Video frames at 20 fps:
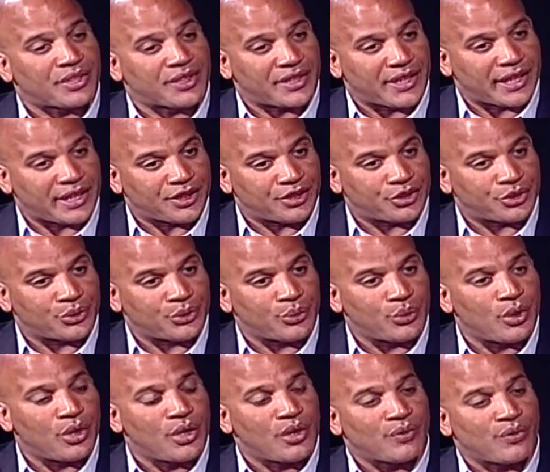that they
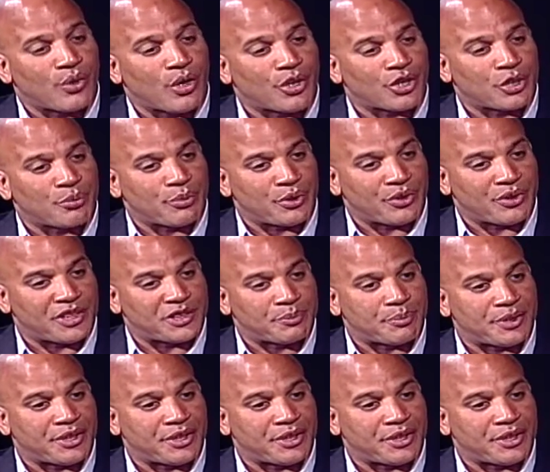do for our communities,